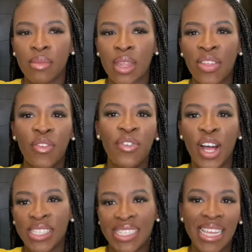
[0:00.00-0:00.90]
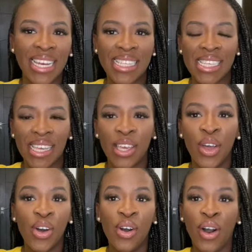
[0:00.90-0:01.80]
versatility
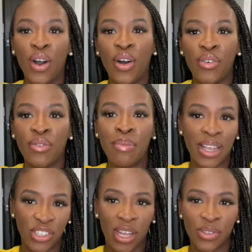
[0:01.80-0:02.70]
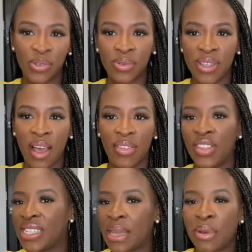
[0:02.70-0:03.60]
of Majd Al Sultan, the
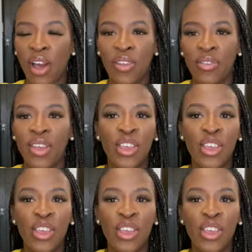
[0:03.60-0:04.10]
same kind of,